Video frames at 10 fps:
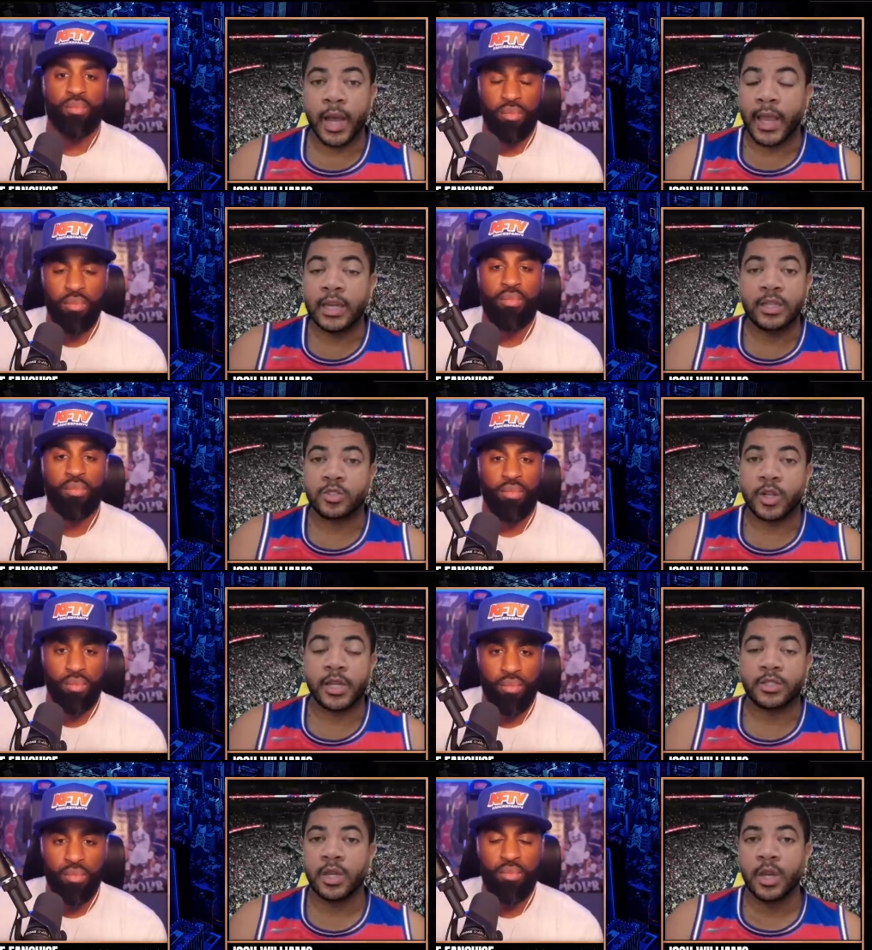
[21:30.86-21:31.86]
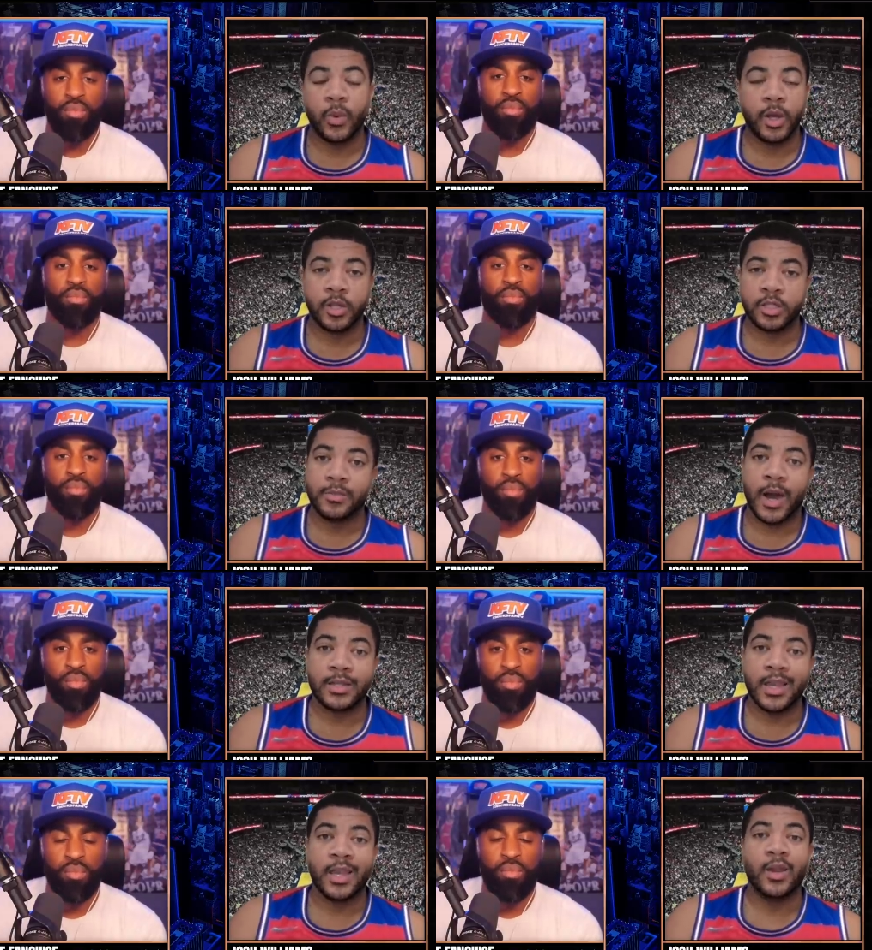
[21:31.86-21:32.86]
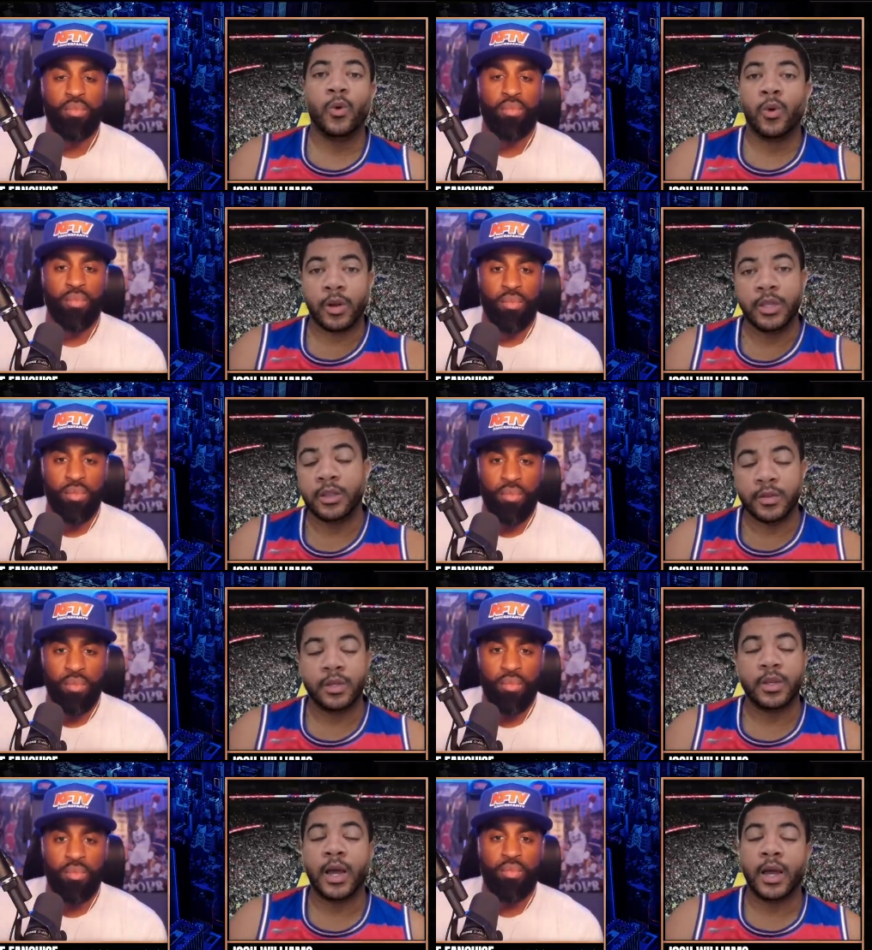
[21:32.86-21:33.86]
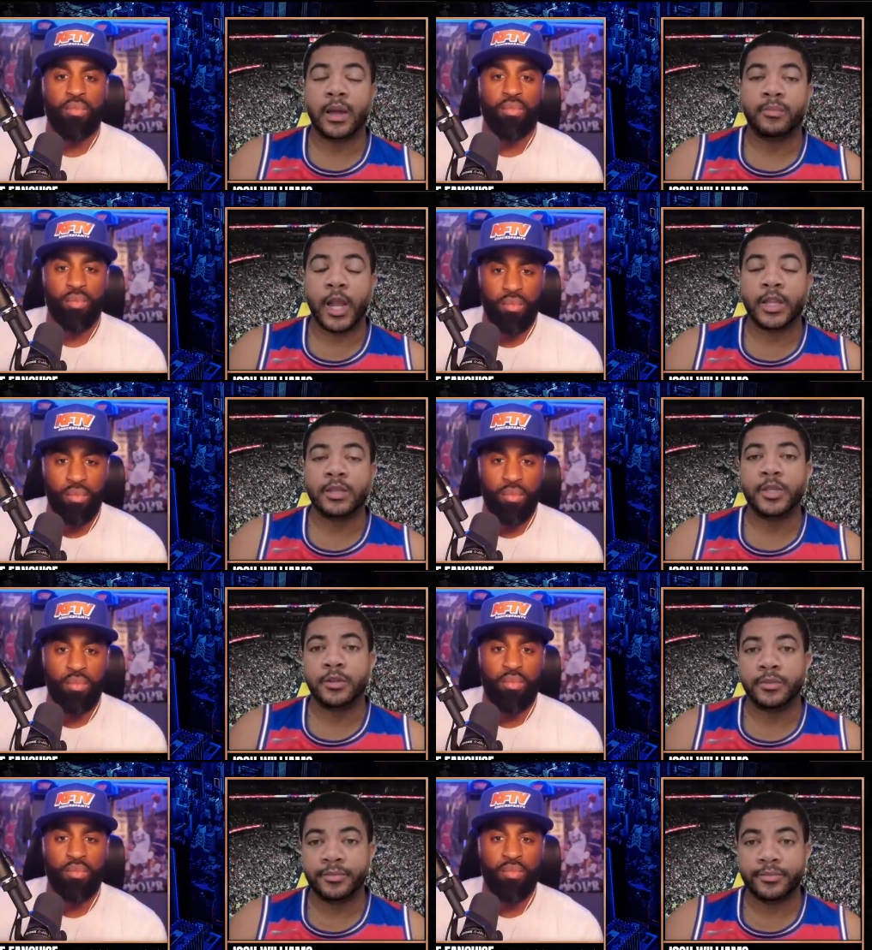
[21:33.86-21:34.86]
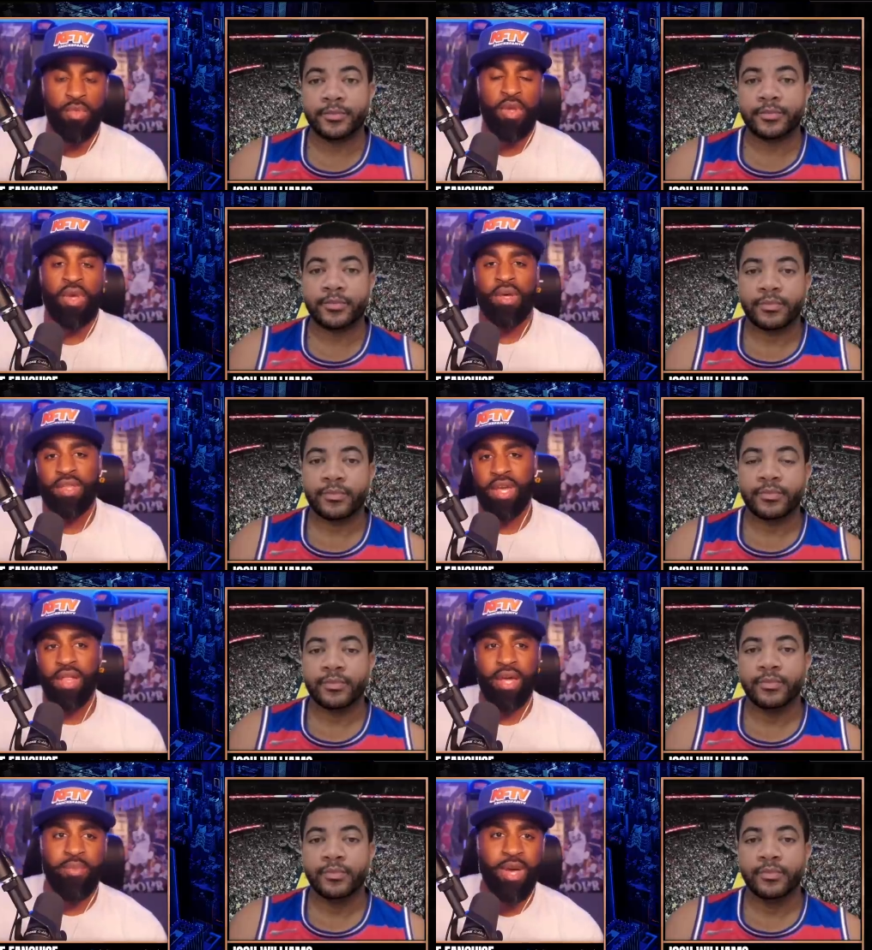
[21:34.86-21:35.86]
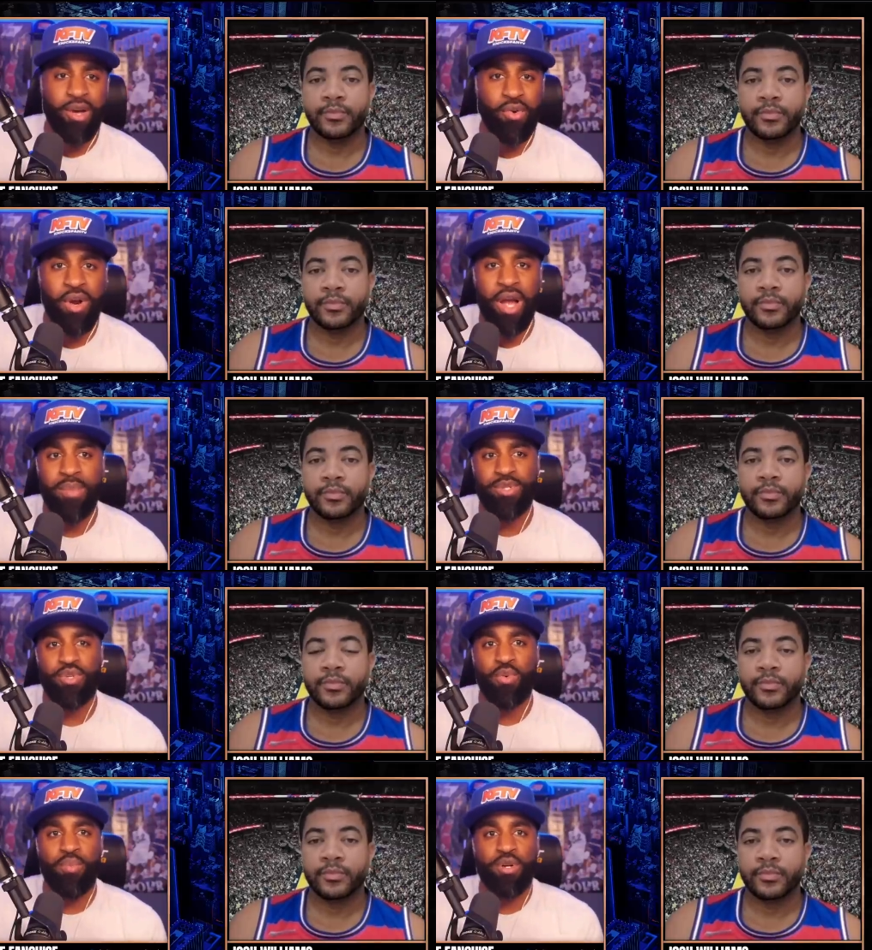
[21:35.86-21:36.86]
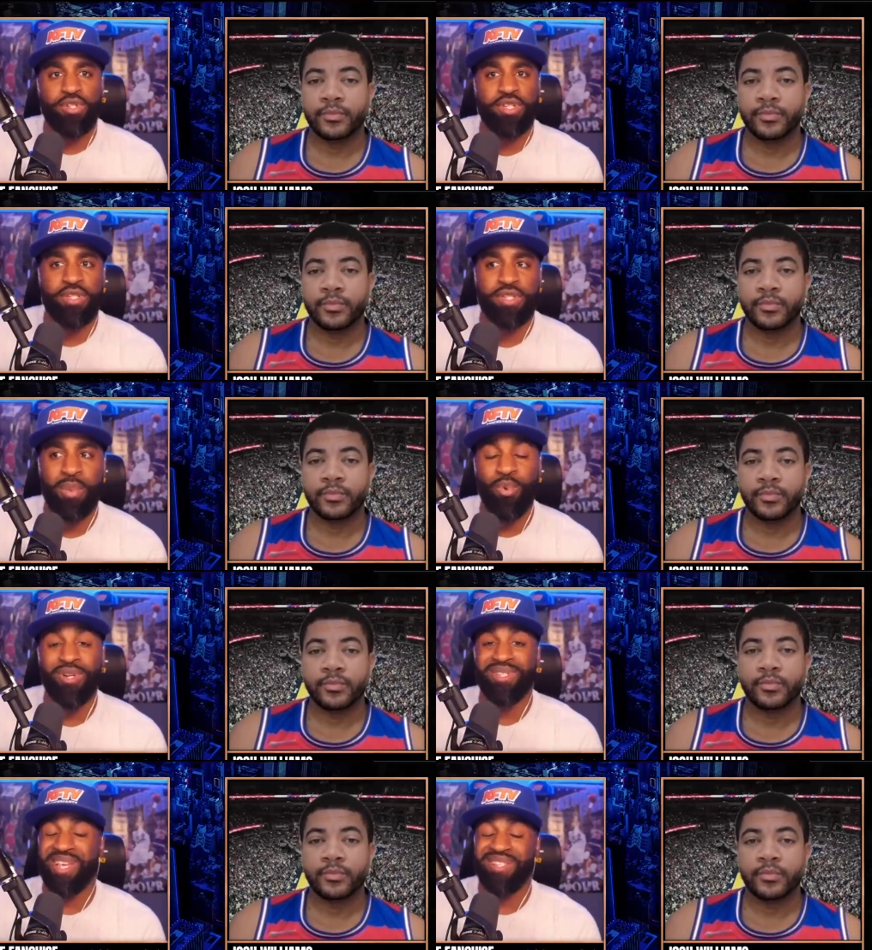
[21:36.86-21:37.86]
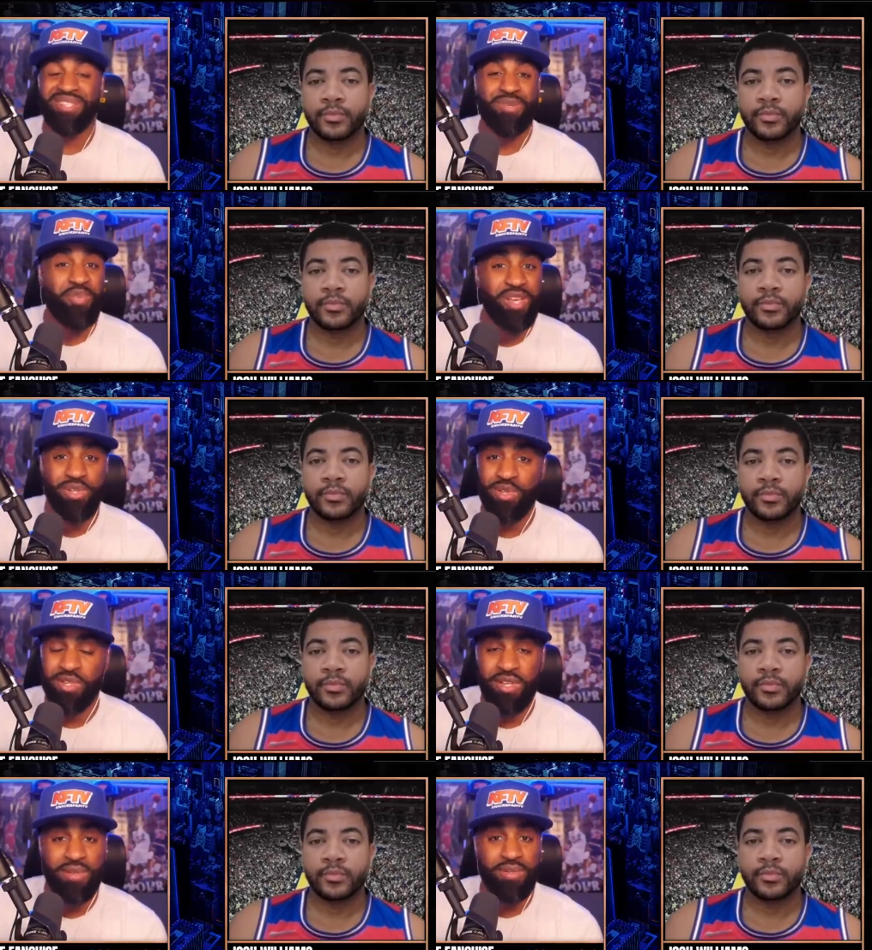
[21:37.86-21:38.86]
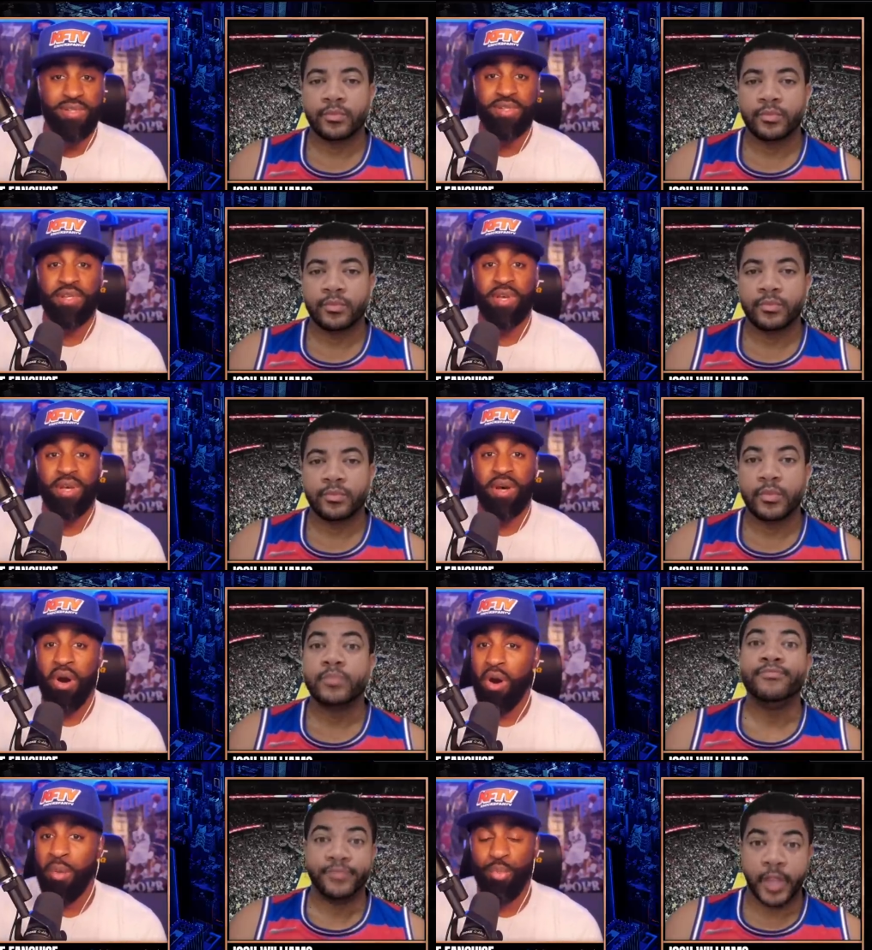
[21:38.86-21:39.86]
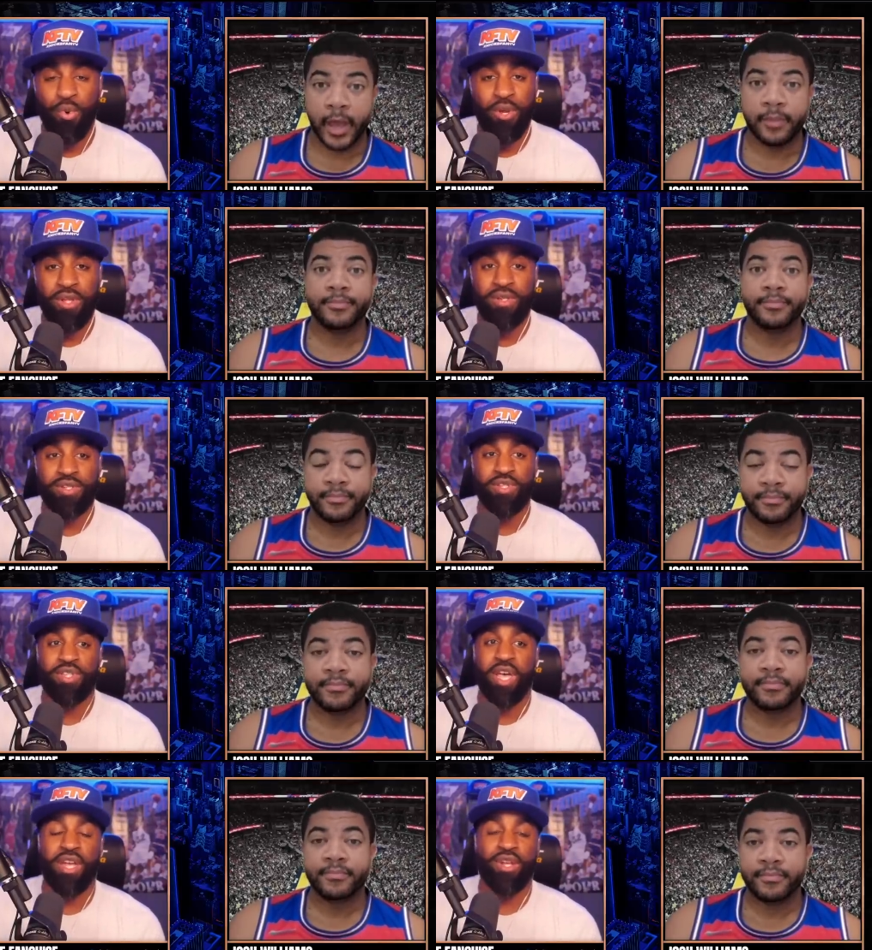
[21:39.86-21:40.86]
Speaker 1: by any stretch, hmm. whether it's Monte or even uh, Bradley Beal.
Speaker 2: The thing I like about Grimes so much is number one is anticipation skills on um, point. Yeah. Just like